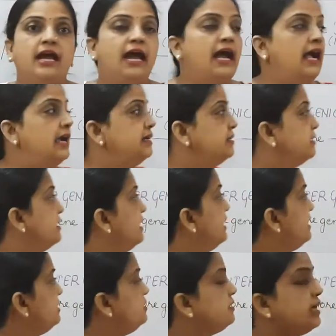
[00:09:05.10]
and
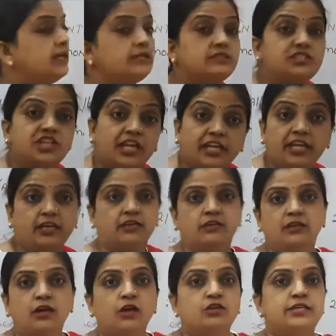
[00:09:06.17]
intergenic,
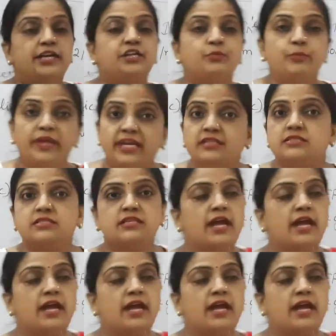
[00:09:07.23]
it means